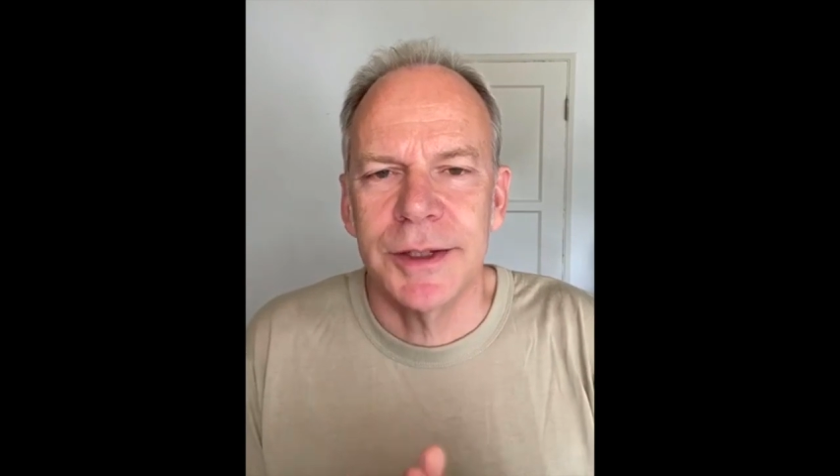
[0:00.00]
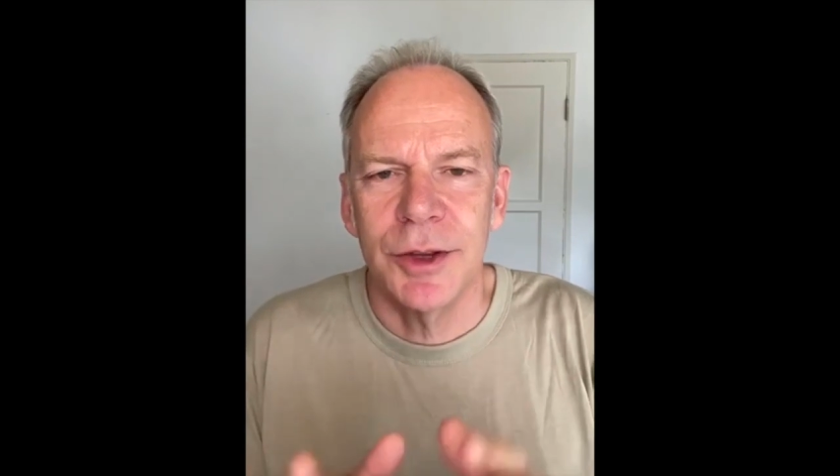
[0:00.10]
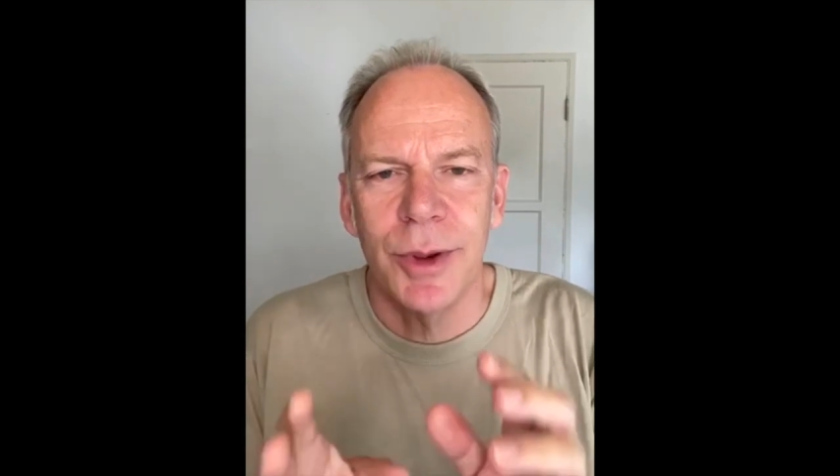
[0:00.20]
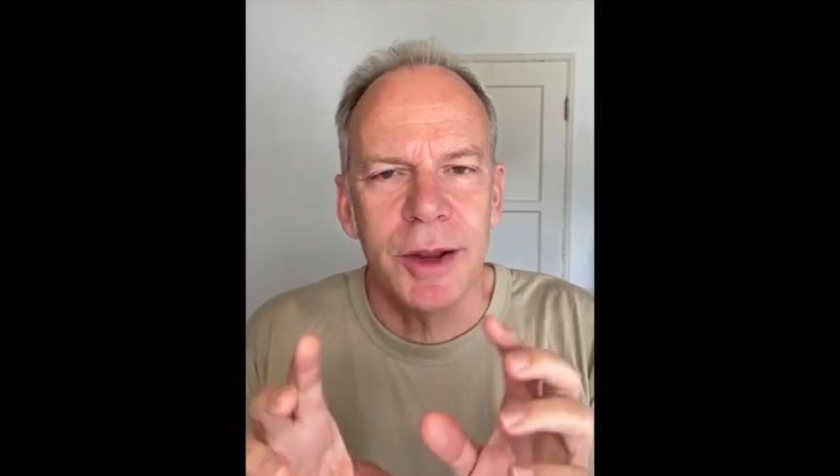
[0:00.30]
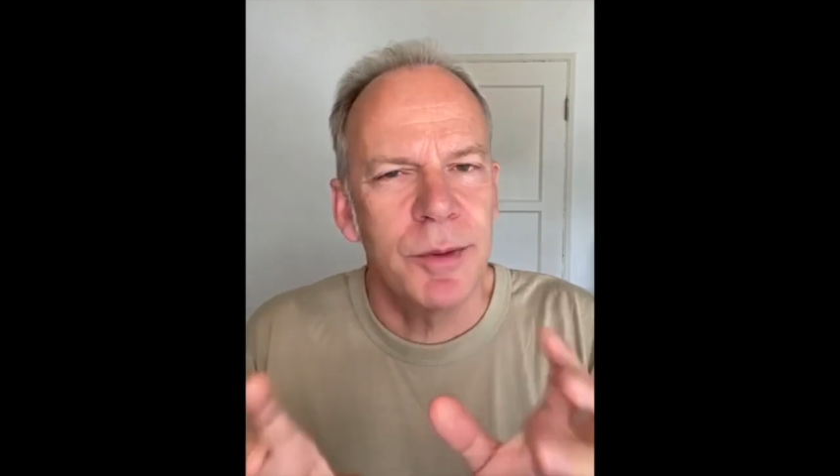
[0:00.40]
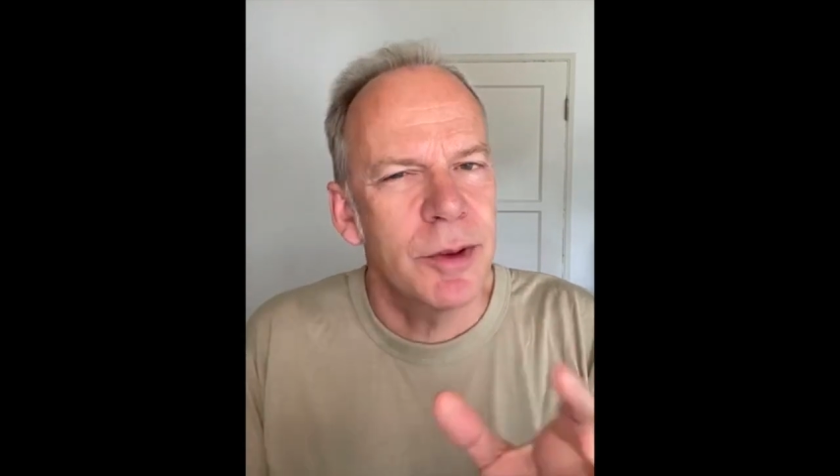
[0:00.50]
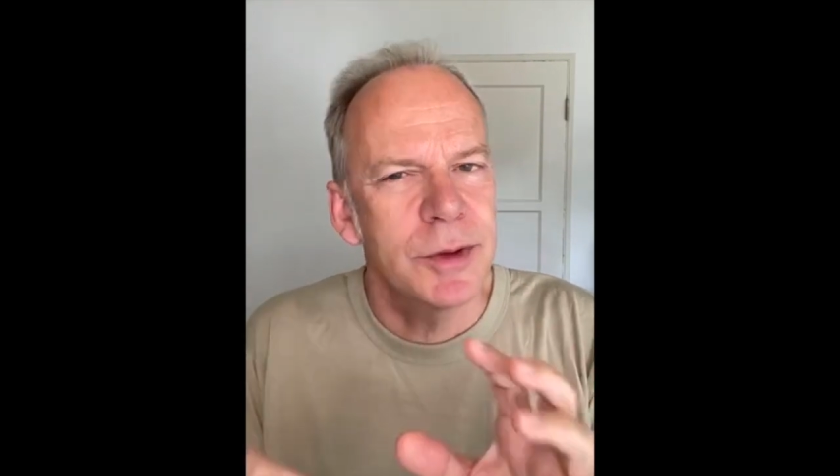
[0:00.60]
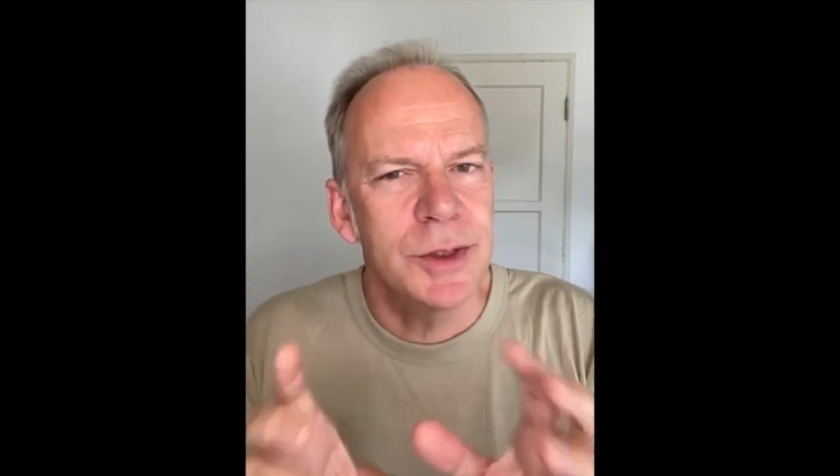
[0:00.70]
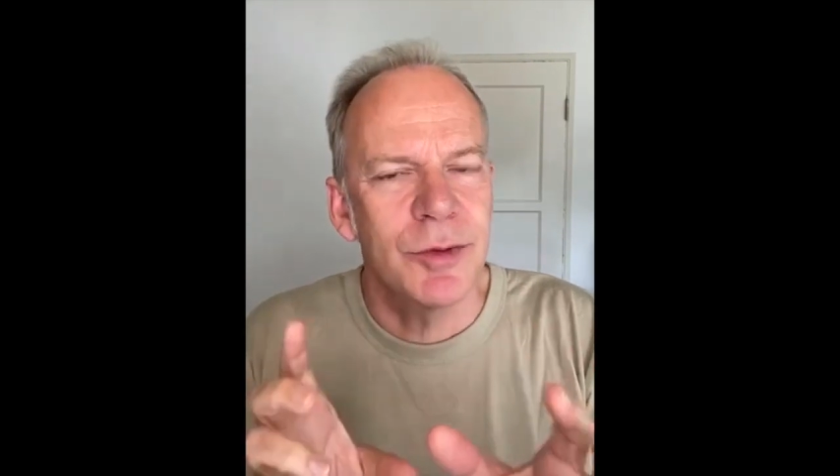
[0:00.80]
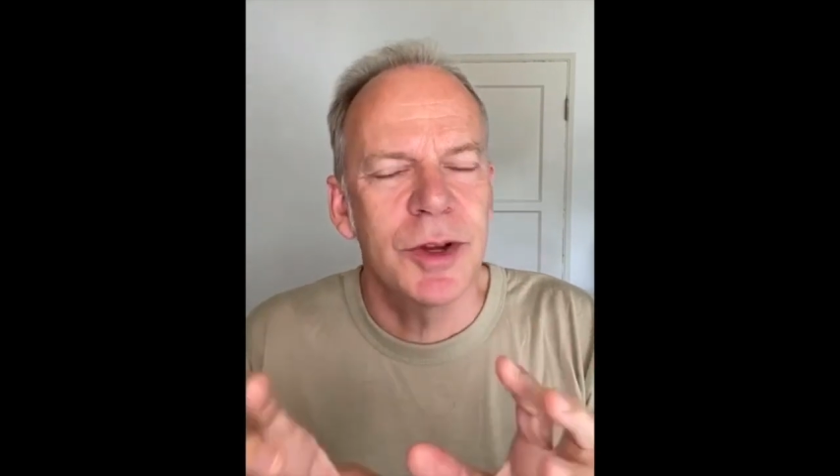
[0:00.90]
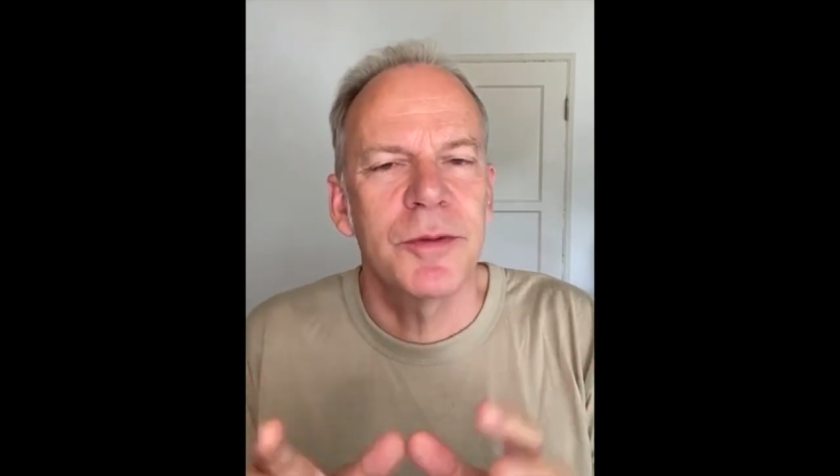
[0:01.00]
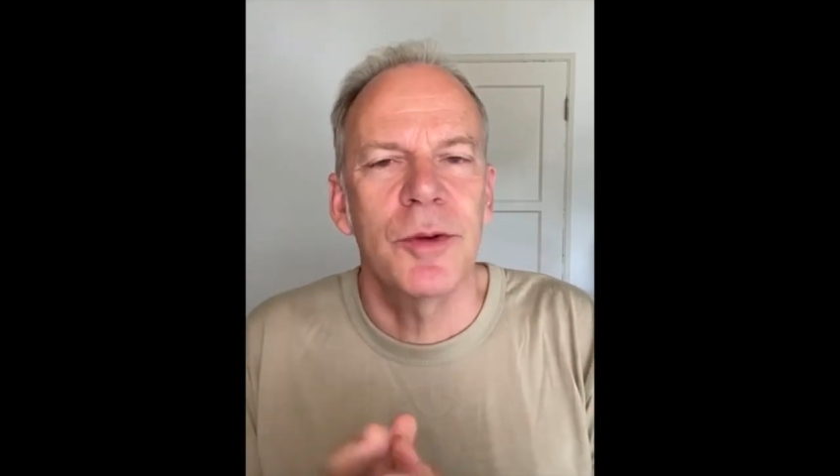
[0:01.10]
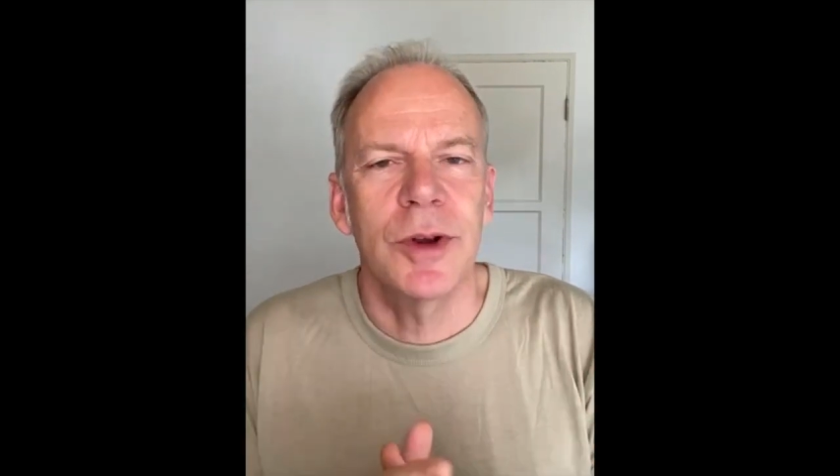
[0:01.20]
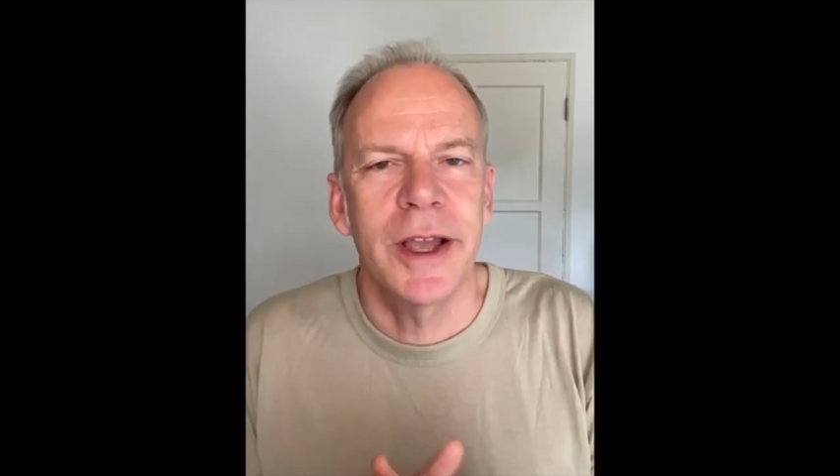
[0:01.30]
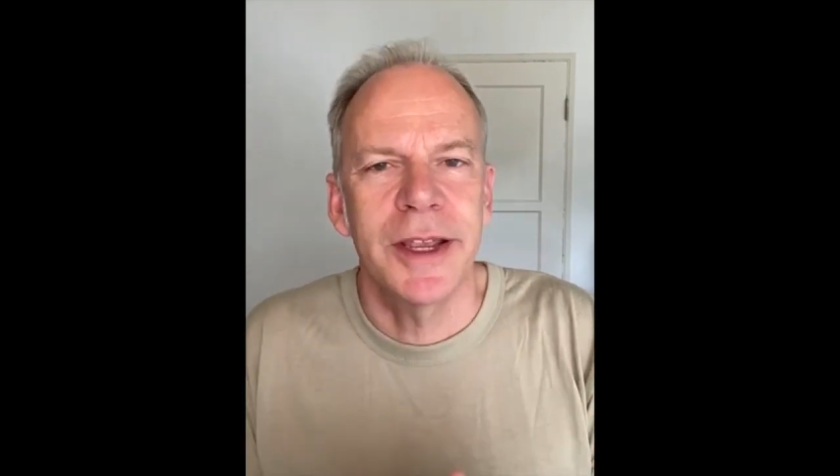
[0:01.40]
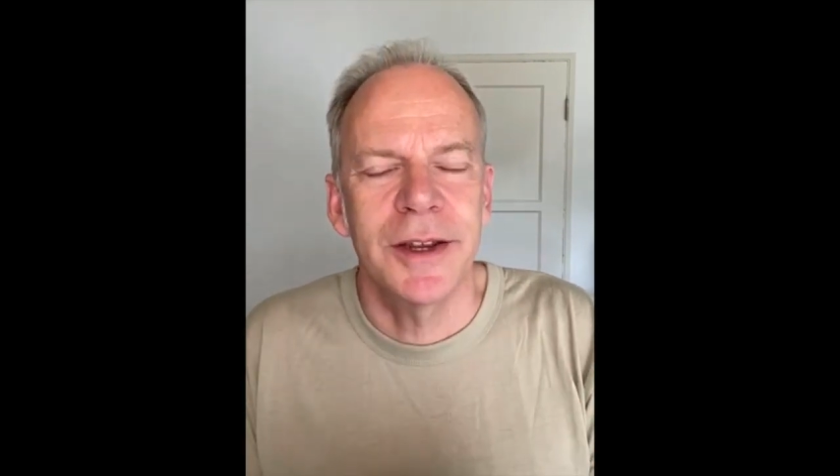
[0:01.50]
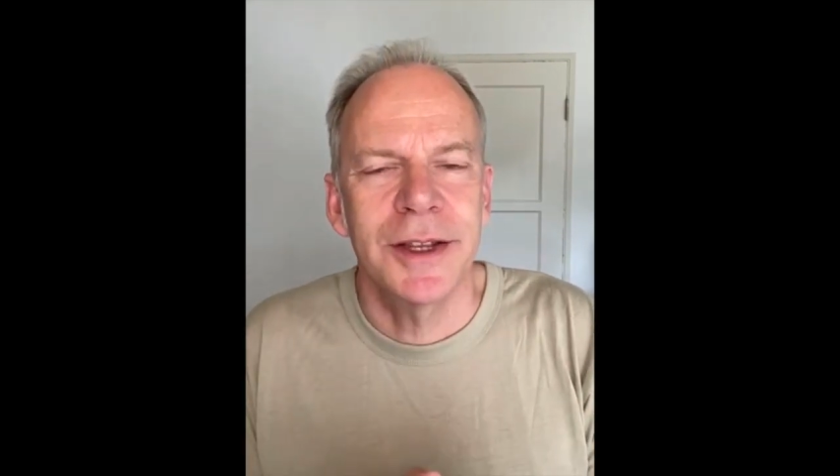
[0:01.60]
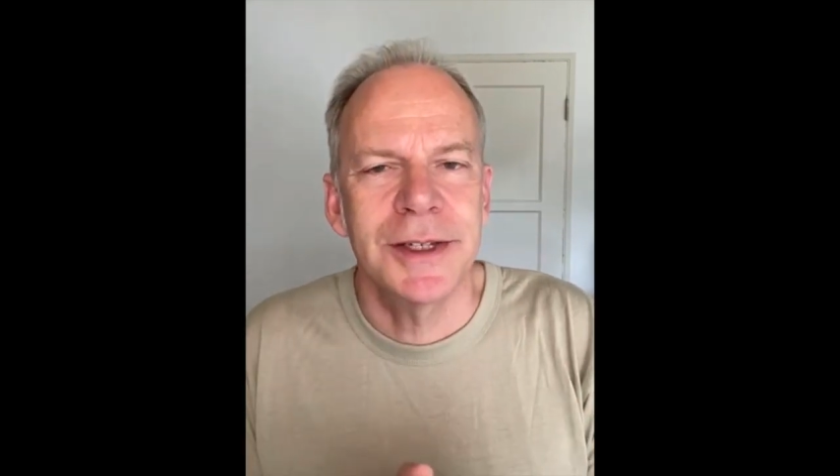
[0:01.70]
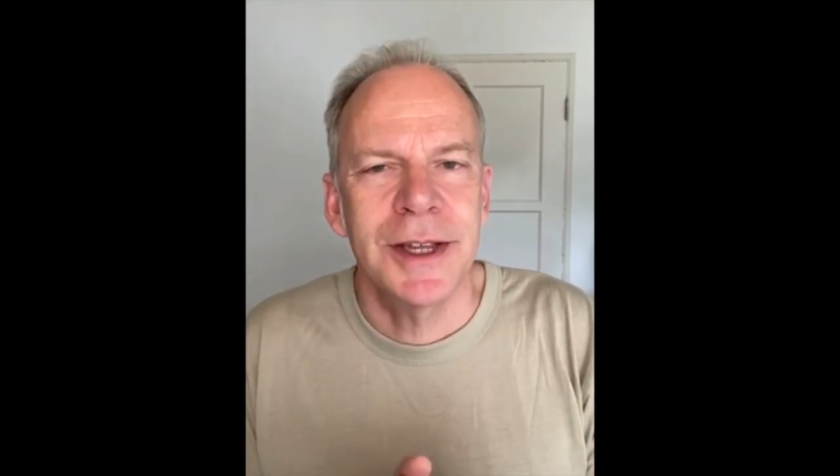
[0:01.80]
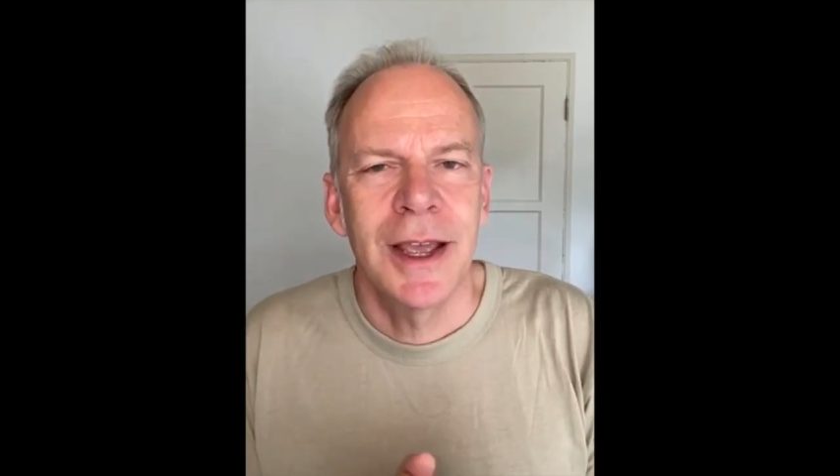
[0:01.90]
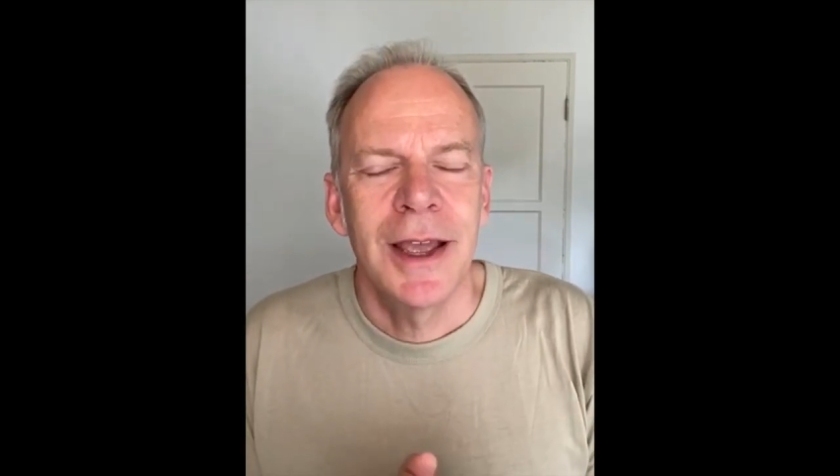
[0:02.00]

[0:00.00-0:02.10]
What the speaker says: that you had with those 3 or 4 ladies.